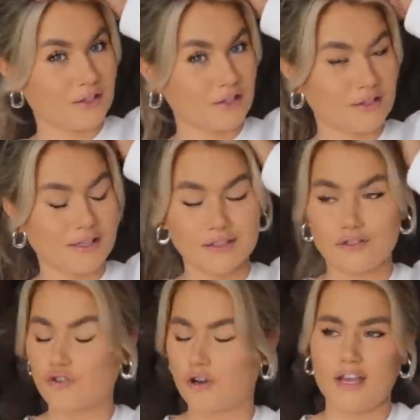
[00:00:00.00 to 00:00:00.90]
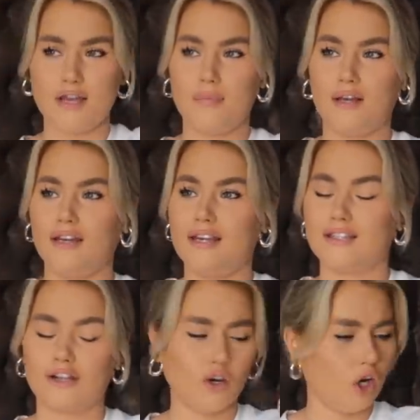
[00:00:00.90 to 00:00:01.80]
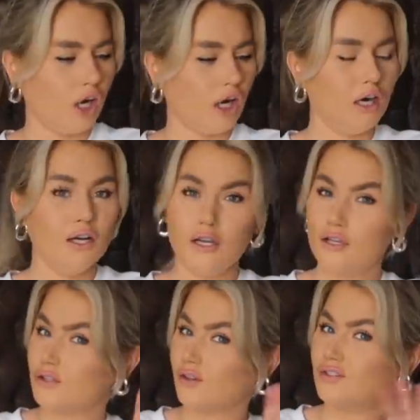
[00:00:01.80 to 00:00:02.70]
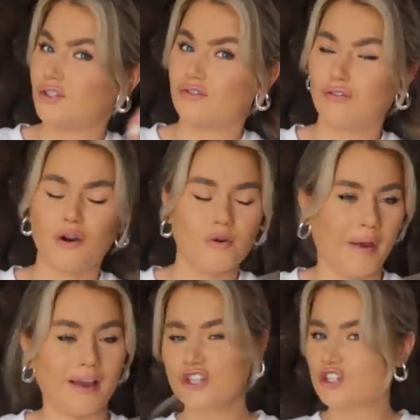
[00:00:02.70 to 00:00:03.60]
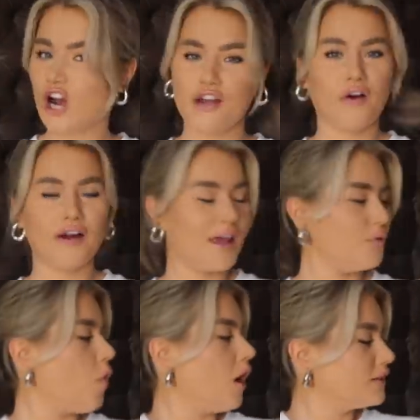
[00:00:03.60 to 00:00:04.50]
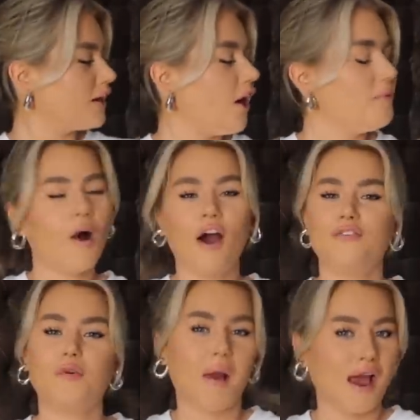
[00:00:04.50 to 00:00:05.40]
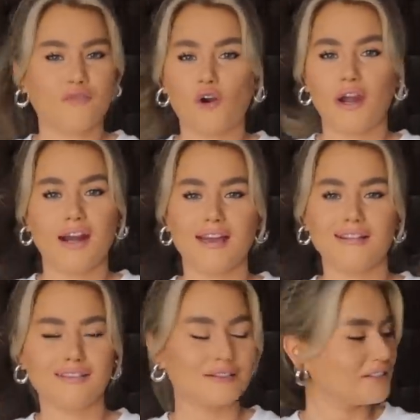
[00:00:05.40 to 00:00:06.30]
It just needs a trim and it needs a color. So I've just thrown it back. Just dive right in. What did I buy for Black Friday?